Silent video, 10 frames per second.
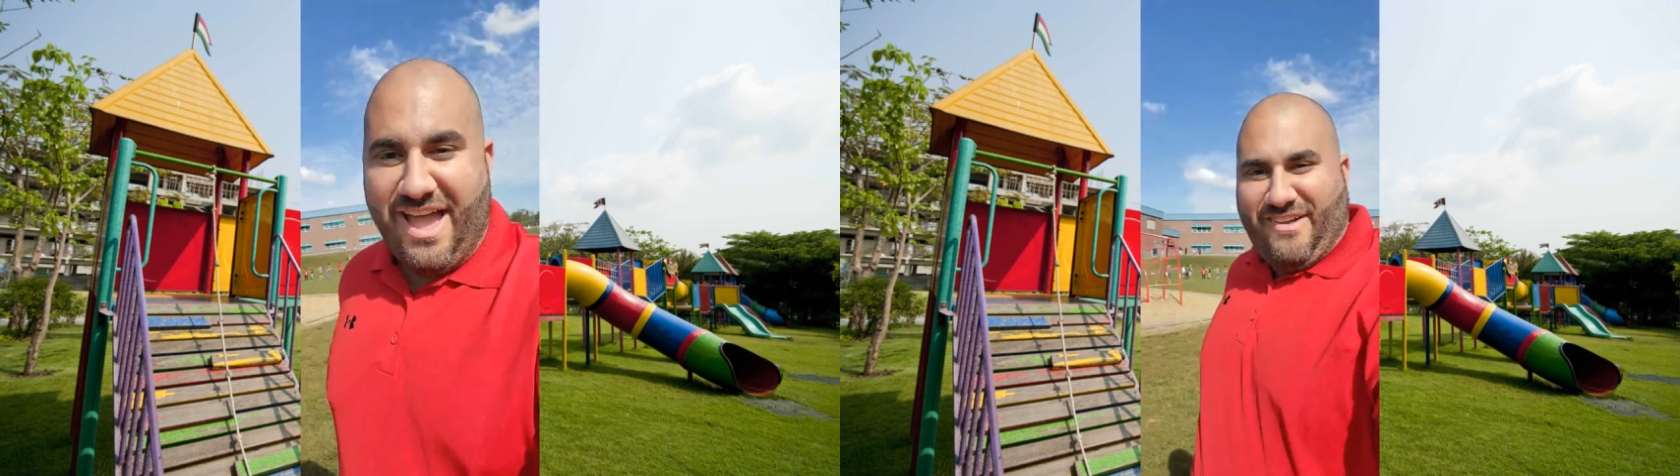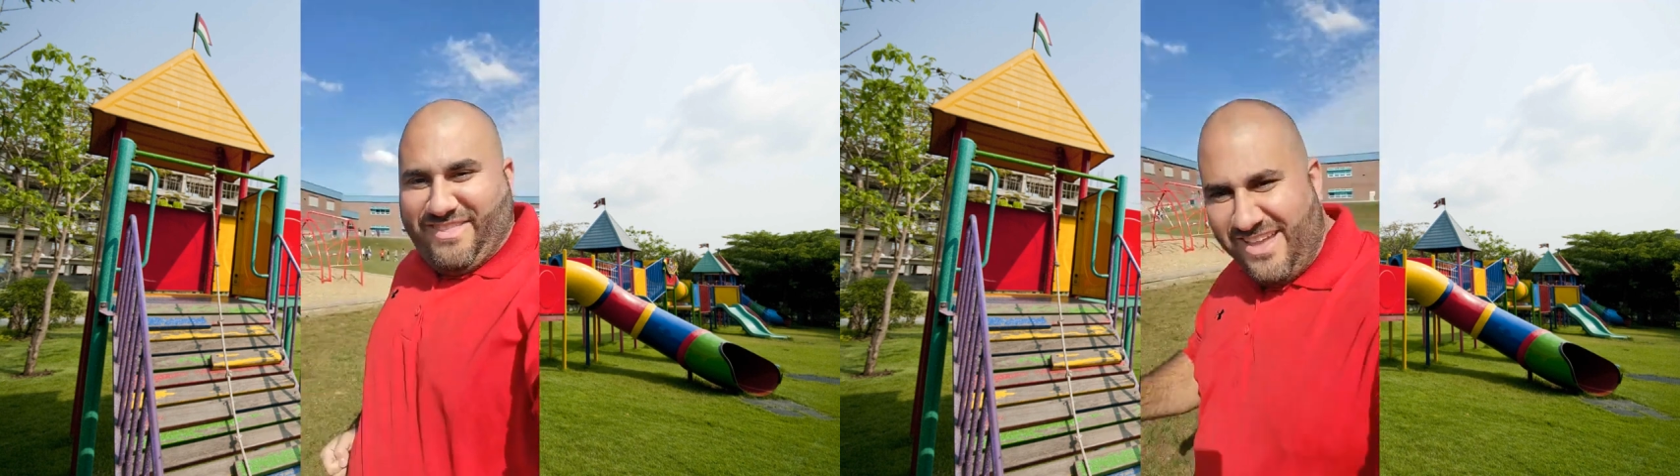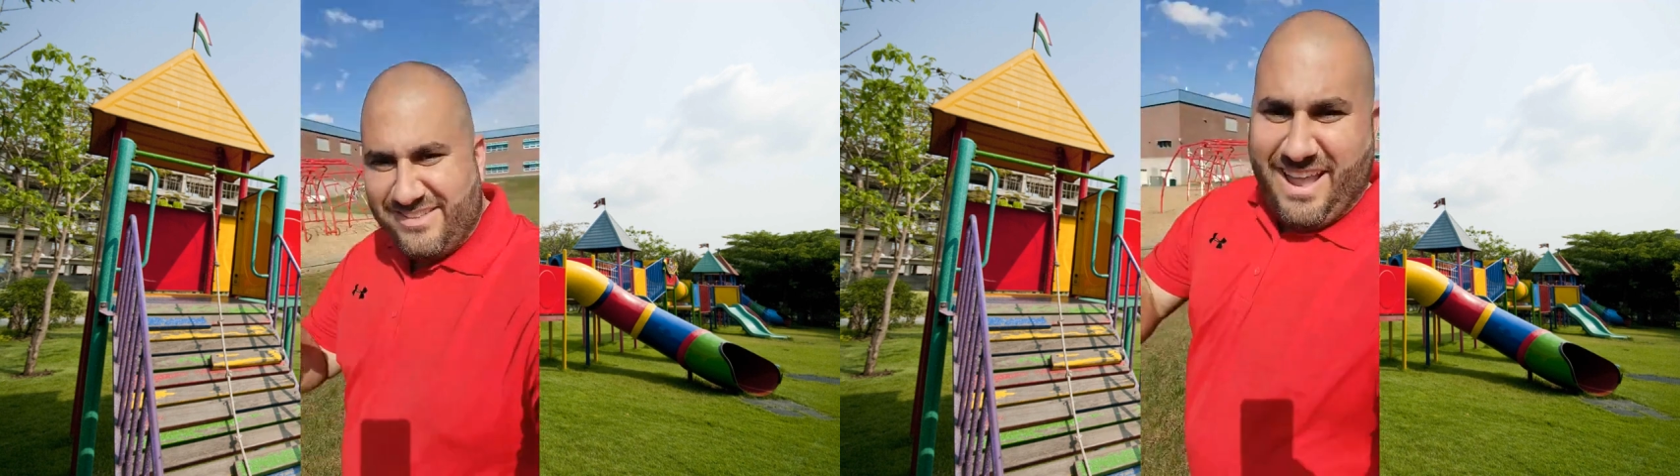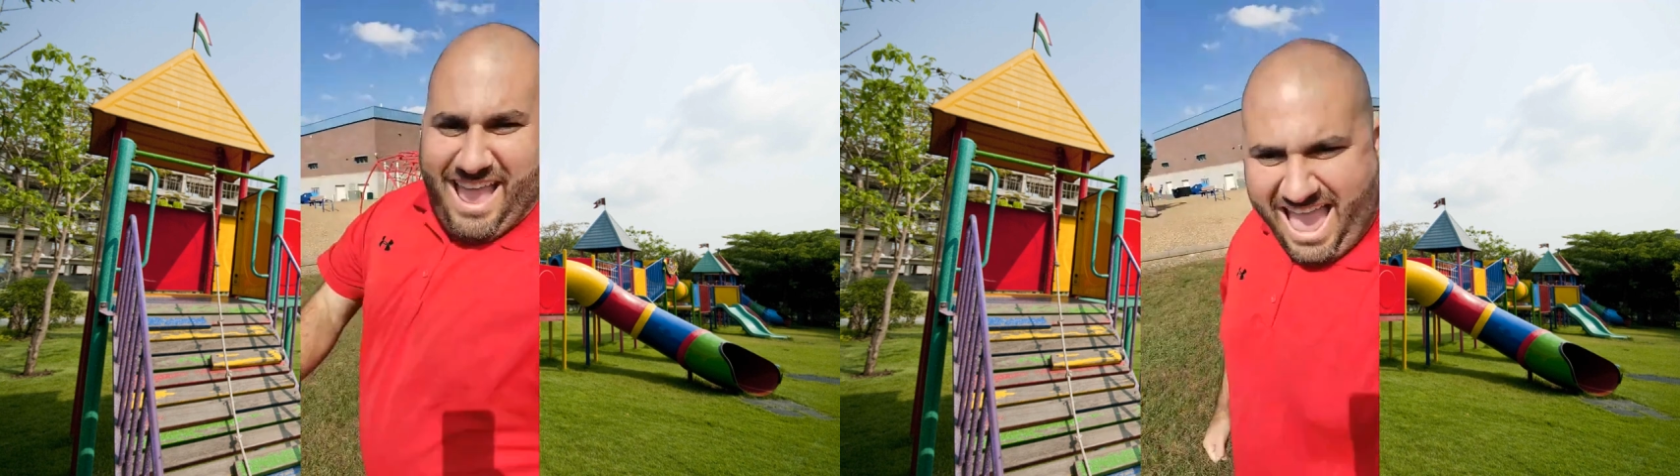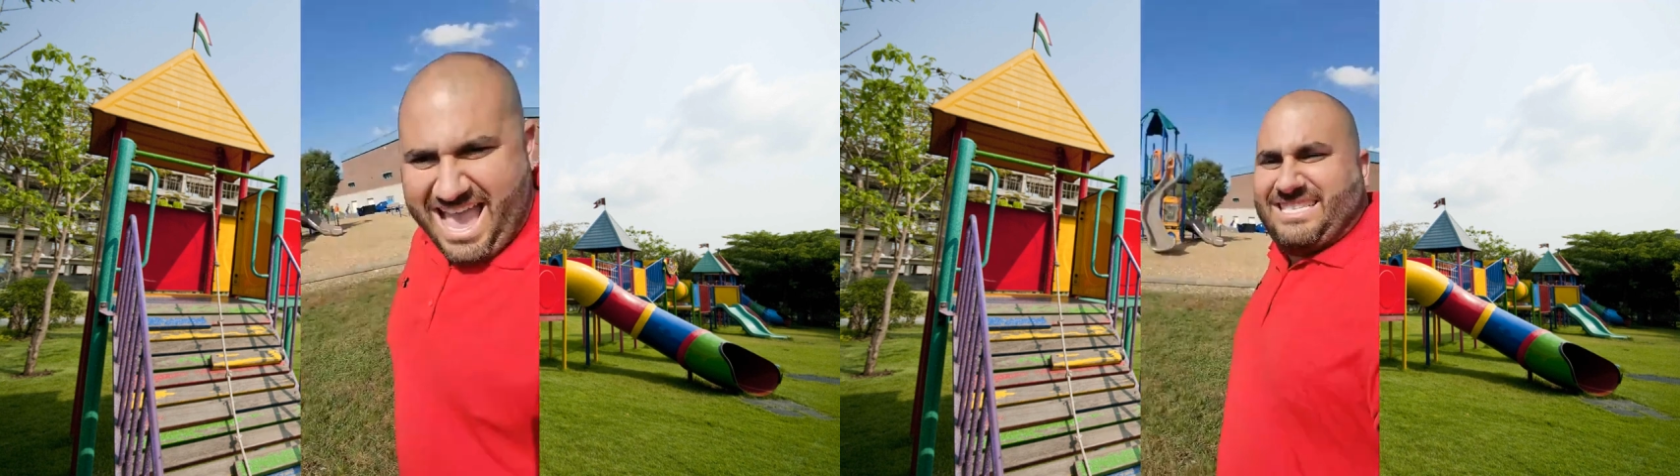on the
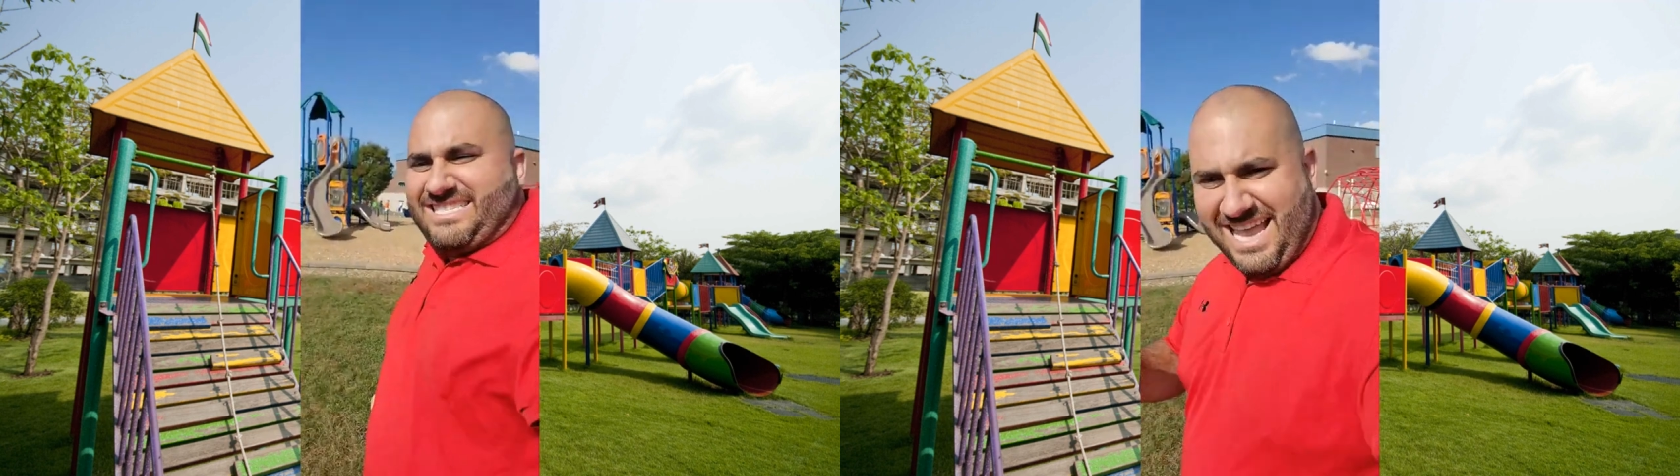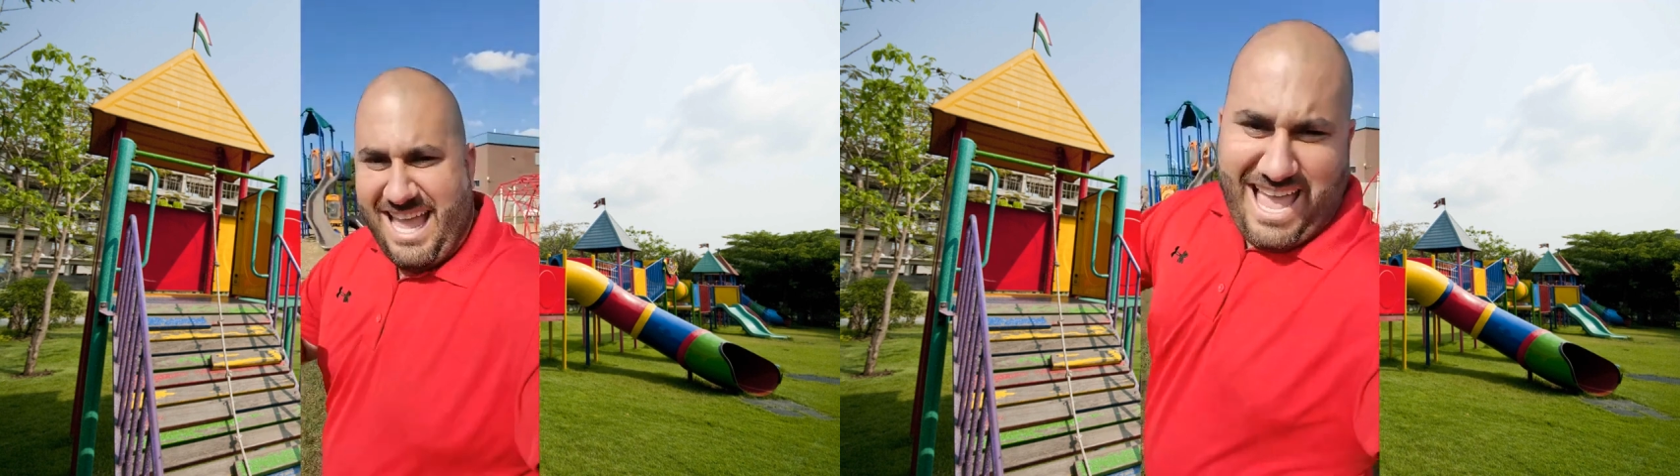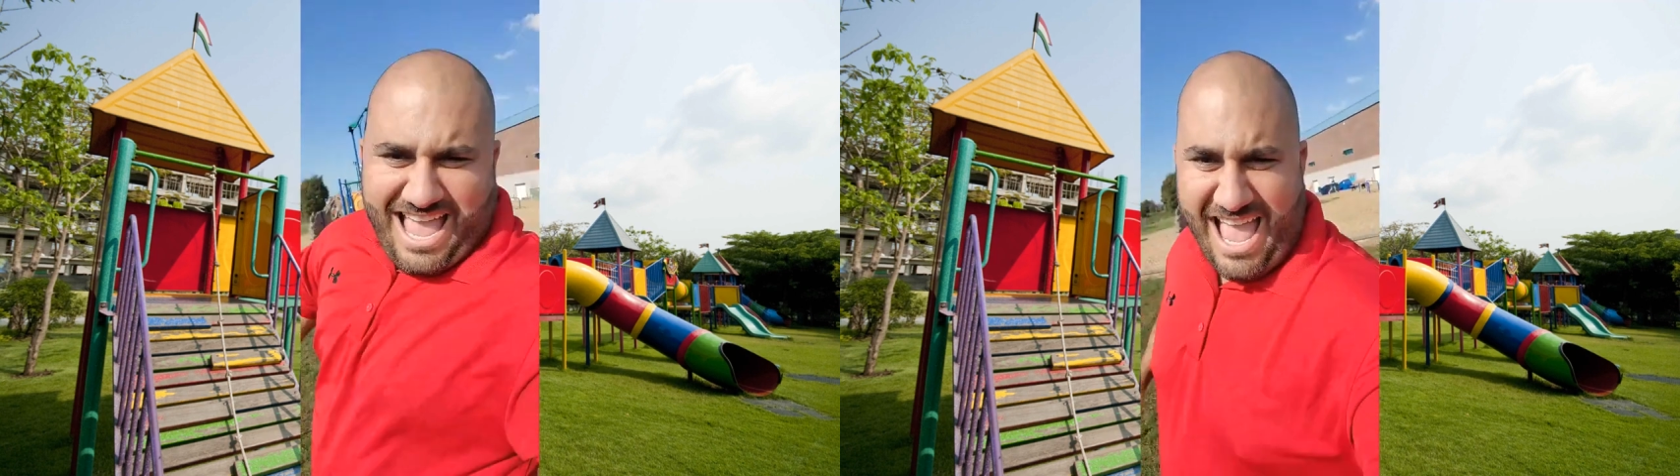grass,